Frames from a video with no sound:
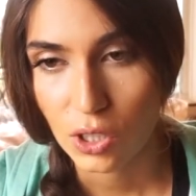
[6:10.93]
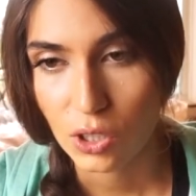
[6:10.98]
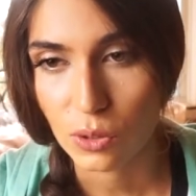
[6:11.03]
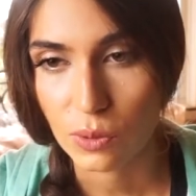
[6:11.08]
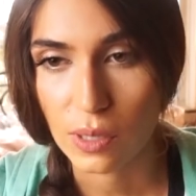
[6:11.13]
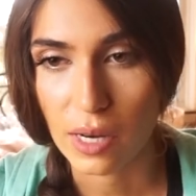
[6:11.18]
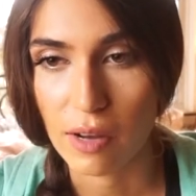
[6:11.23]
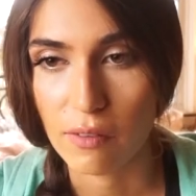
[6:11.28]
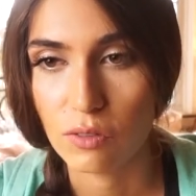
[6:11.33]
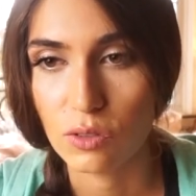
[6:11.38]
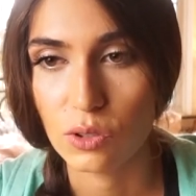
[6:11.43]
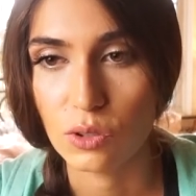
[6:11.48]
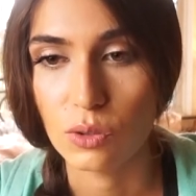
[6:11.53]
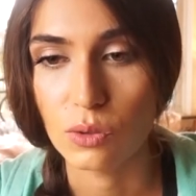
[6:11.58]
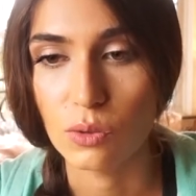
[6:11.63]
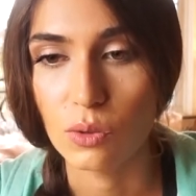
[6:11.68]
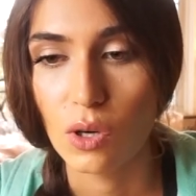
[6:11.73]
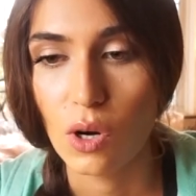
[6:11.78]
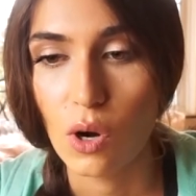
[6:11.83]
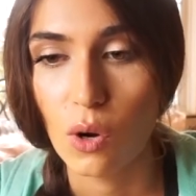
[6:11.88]
You have
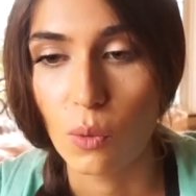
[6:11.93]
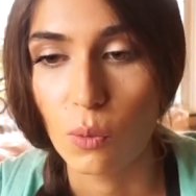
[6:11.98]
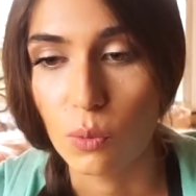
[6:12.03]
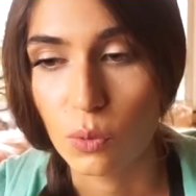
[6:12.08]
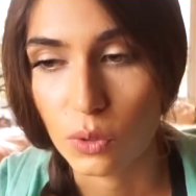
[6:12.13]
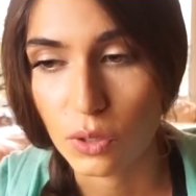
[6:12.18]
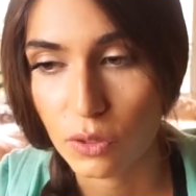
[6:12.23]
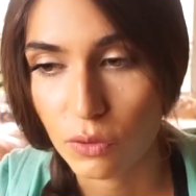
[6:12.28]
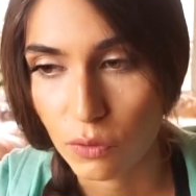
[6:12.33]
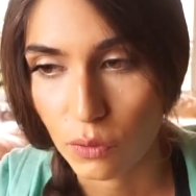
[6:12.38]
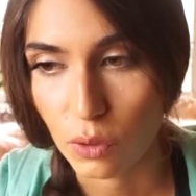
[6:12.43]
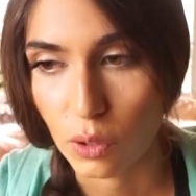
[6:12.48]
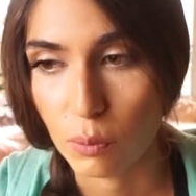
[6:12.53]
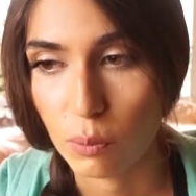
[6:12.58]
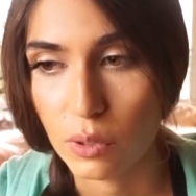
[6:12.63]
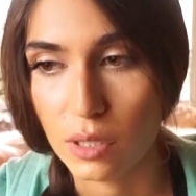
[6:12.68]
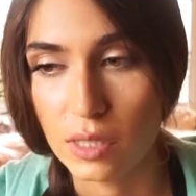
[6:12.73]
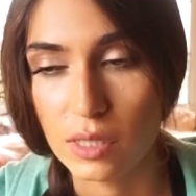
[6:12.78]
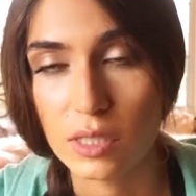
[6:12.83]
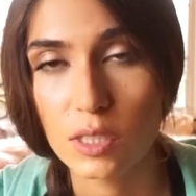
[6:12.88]
to work for it,
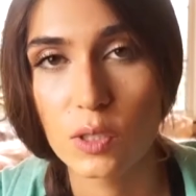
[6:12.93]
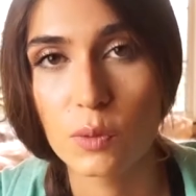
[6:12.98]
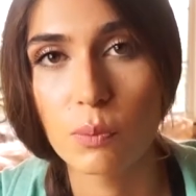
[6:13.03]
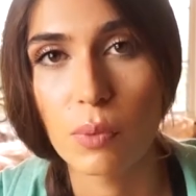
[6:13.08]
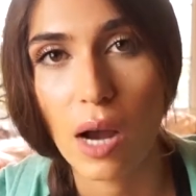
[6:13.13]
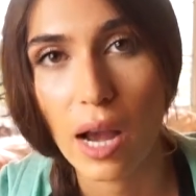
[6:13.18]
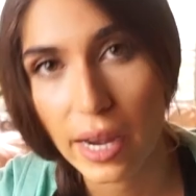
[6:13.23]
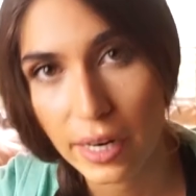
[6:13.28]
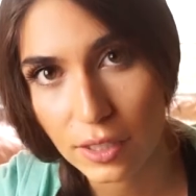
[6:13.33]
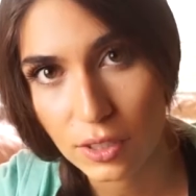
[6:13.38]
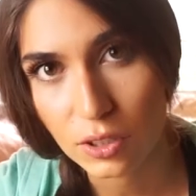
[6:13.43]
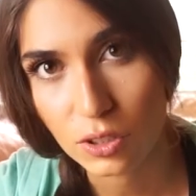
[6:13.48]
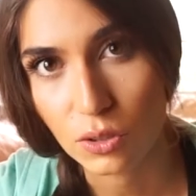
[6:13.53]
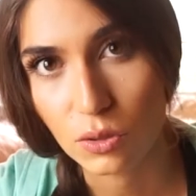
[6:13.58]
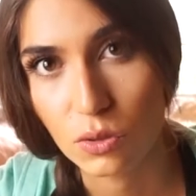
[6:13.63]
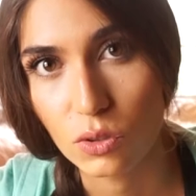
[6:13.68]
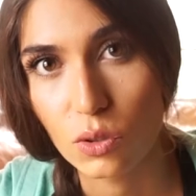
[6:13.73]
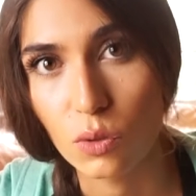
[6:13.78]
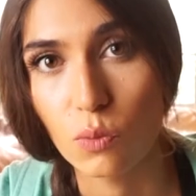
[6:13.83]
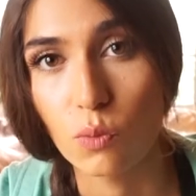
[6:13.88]
but inspires
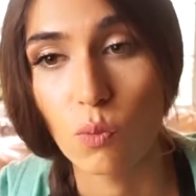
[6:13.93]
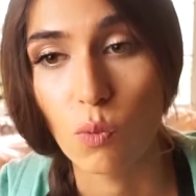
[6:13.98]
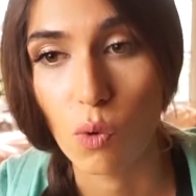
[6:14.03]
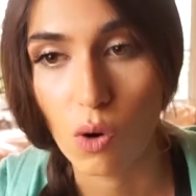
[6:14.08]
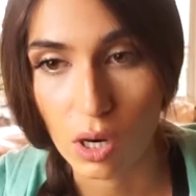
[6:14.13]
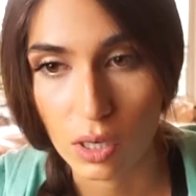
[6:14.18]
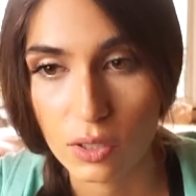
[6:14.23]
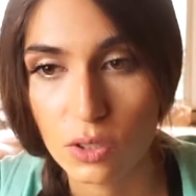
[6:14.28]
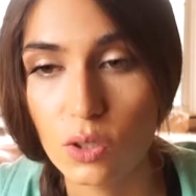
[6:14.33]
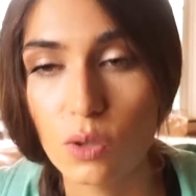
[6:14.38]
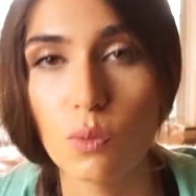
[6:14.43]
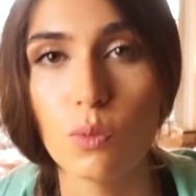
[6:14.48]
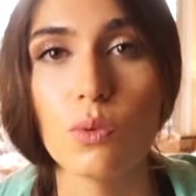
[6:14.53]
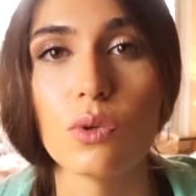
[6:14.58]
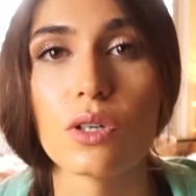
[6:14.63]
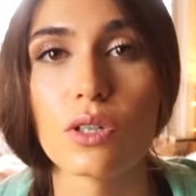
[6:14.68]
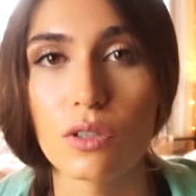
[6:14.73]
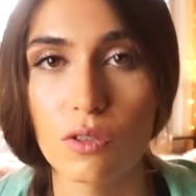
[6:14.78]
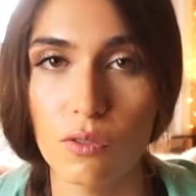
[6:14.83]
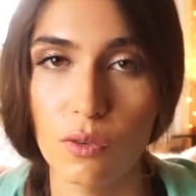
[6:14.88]
you to want to
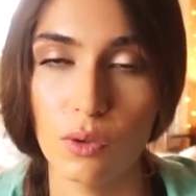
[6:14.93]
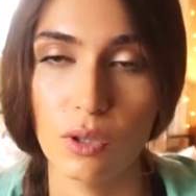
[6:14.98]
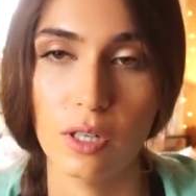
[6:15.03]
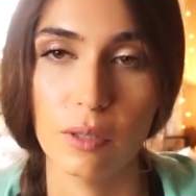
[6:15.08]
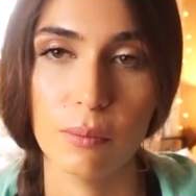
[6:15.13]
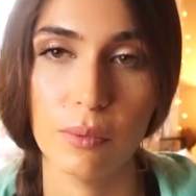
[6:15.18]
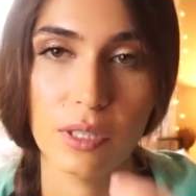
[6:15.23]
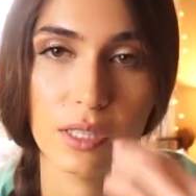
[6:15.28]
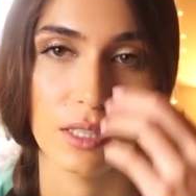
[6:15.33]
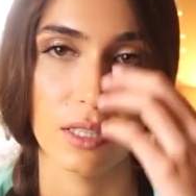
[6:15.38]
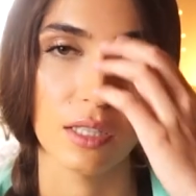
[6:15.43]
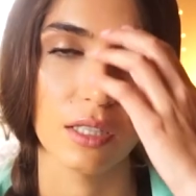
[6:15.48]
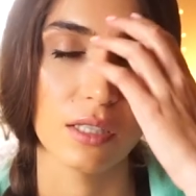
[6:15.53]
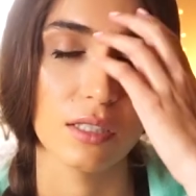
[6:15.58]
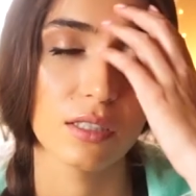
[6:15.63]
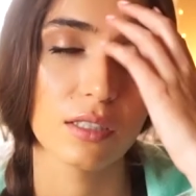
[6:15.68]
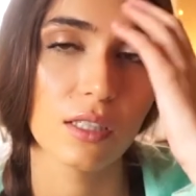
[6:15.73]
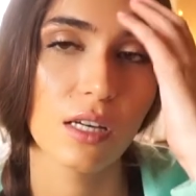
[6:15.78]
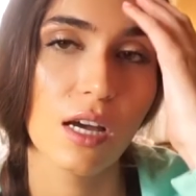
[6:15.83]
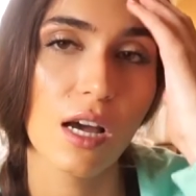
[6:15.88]
work for it
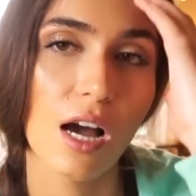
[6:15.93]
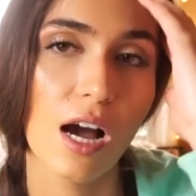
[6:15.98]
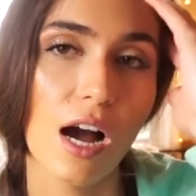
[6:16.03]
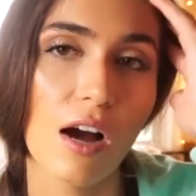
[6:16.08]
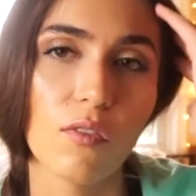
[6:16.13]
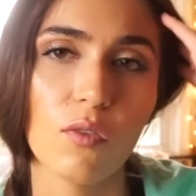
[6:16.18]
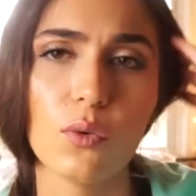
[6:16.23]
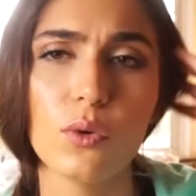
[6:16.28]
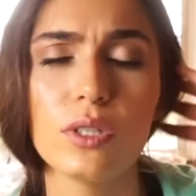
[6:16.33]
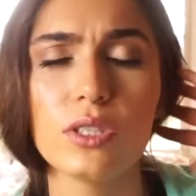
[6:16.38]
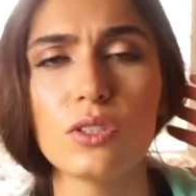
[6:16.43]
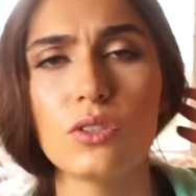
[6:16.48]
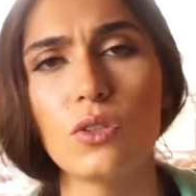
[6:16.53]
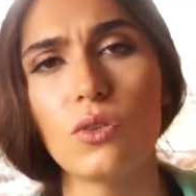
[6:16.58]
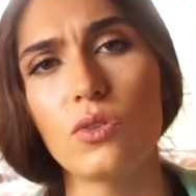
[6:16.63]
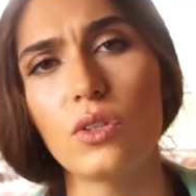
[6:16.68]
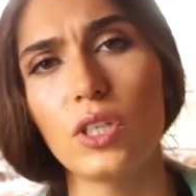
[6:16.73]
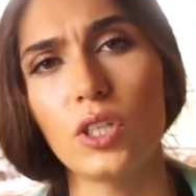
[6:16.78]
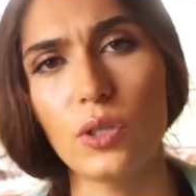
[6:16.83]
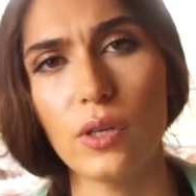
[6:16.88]
because I've always
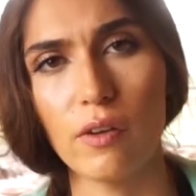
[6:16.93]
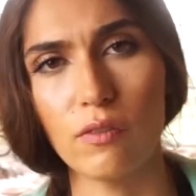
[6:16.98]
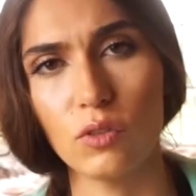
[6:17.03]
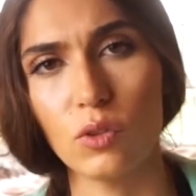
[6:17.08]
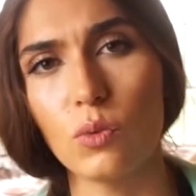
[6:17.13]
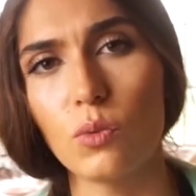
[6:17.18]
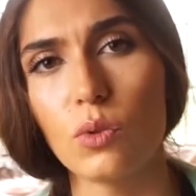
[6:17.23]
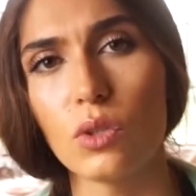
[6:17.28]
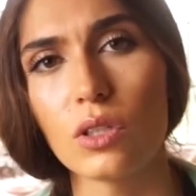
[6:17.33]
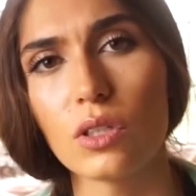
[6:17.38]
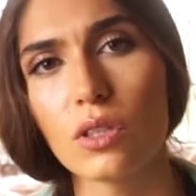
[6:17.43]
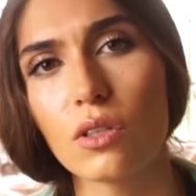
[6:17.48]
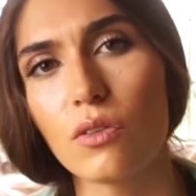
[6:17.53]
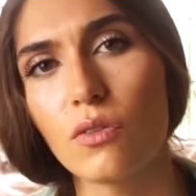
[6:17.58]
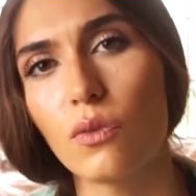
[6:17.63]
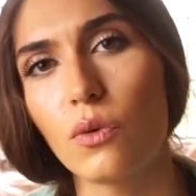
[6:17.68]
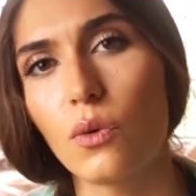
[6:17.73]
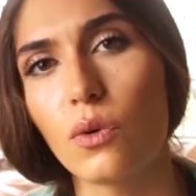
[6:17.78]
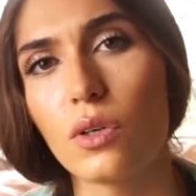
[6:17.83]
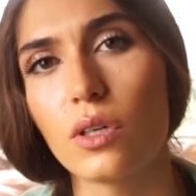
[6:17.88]
known that you have to work
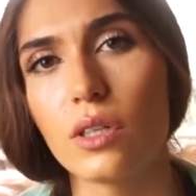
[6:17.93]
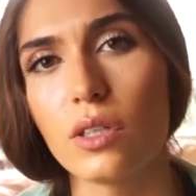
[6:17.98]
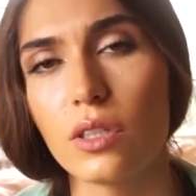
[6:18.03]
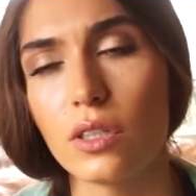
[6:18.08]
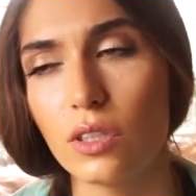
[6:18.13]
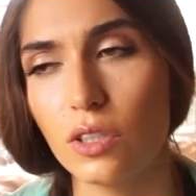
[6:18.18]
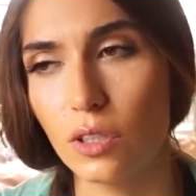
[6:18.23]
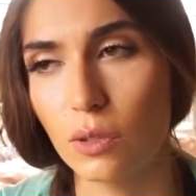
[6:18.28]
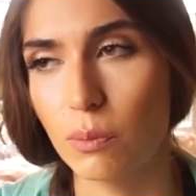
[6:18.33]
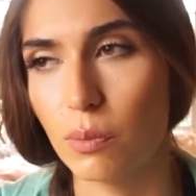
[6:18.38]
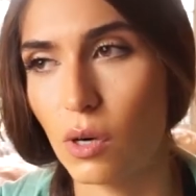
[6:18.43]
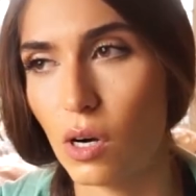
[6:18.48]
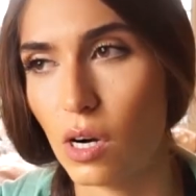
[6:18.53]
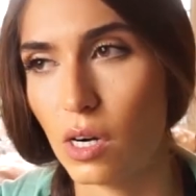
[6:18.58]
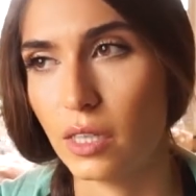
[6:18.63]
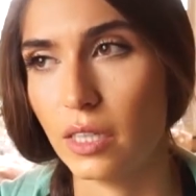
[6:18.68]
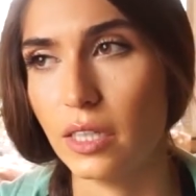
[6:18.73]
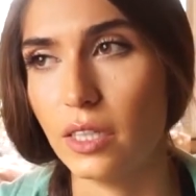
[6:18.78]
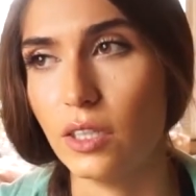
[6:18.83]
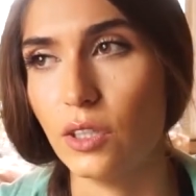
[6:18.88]
for your
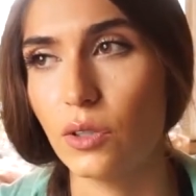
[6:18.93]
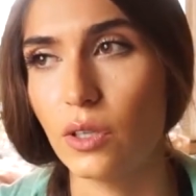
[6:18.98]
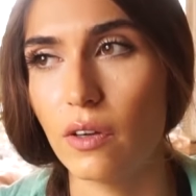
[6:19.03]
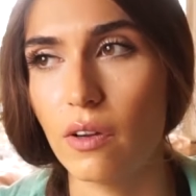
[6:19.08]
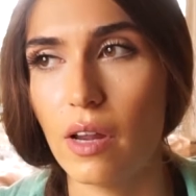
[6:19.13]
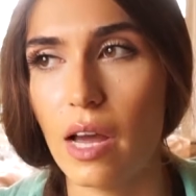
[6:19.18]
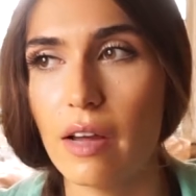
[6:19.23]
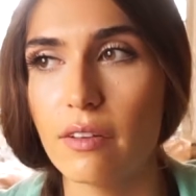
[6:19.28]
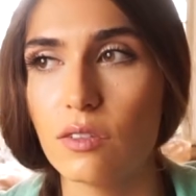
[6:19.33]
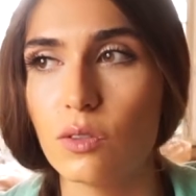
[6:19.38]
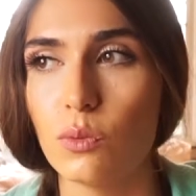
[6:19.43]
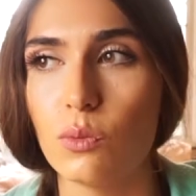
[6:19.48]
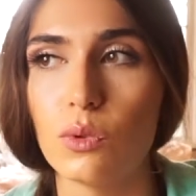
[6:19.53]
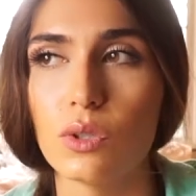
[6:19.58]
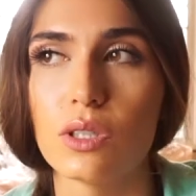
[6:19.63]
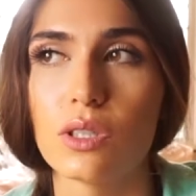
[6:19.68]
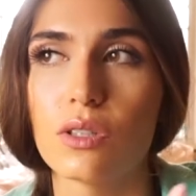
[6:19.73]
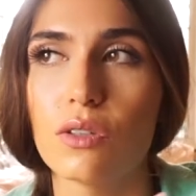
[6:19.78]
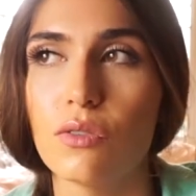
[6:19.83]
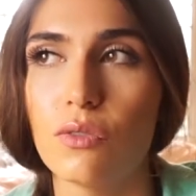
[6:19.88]
body, you have to
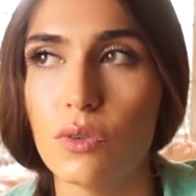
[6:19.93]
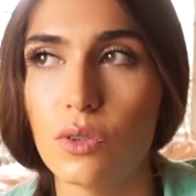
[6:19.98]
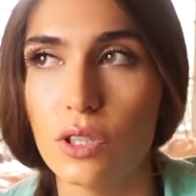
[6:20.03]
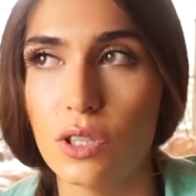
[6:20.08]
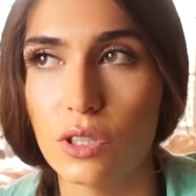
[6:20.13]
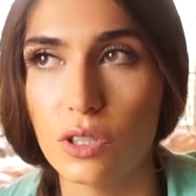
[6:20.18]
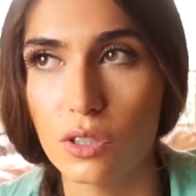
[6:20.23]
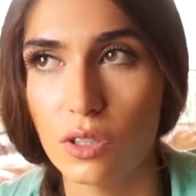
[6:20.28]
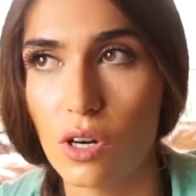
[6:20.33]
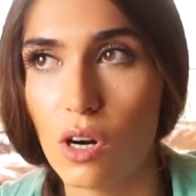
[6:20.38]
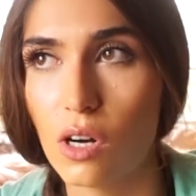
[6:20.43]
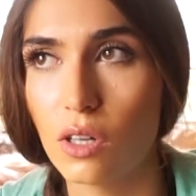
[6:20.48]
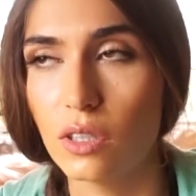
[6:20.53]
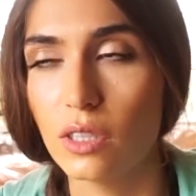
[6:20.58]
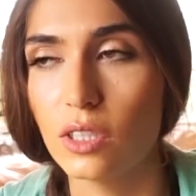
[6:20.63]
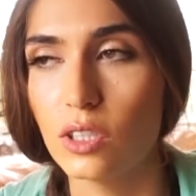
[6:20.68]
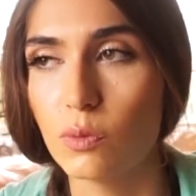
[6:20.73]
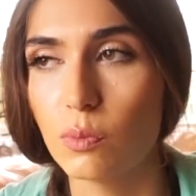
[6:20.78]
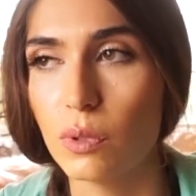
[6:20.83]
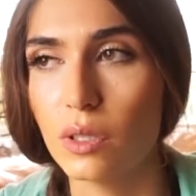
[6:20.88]
work for your
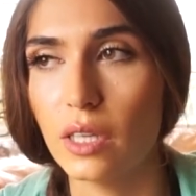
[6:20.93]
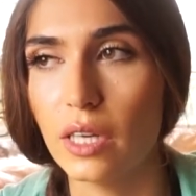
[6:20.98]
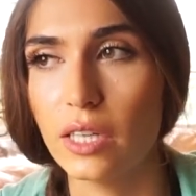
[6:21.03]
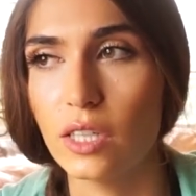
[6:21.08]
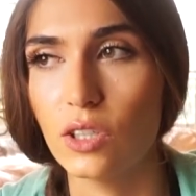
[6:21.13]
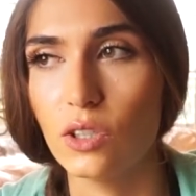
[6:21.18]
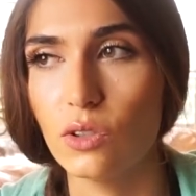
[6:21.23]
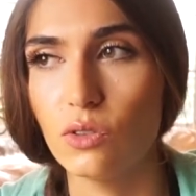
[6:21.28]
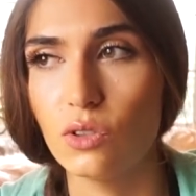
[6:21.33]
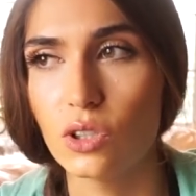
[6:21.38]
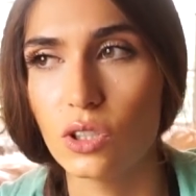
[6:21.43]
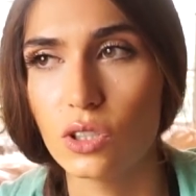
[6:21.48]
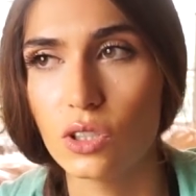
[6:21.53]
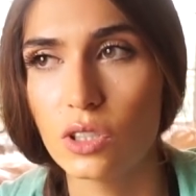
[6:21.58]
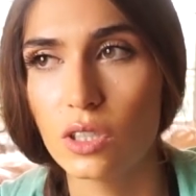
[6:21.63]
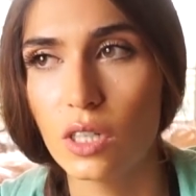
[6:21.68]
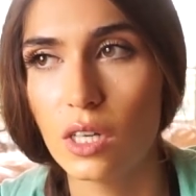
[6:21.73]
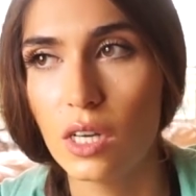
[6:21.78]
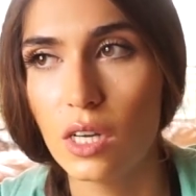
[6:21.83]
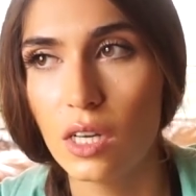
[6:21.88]
knowledge, but like you
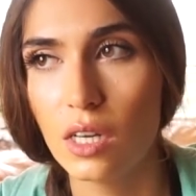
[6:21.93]
just